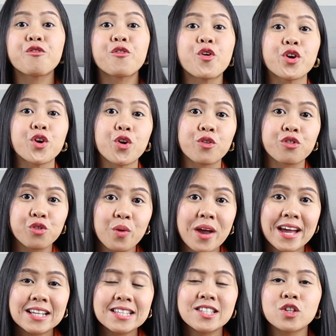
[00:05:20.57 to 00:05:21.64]
For your
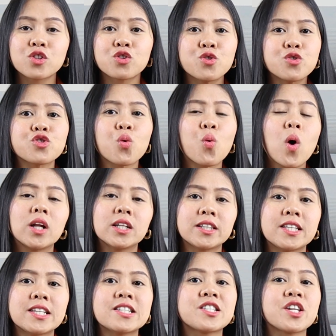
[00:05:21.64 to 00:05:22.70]
strengths, choose
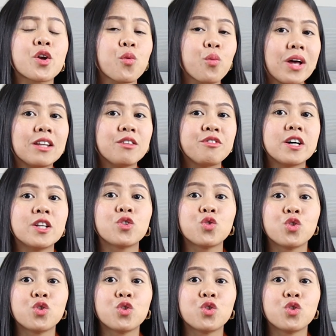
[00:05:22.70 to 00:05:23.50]
qualities that are relevant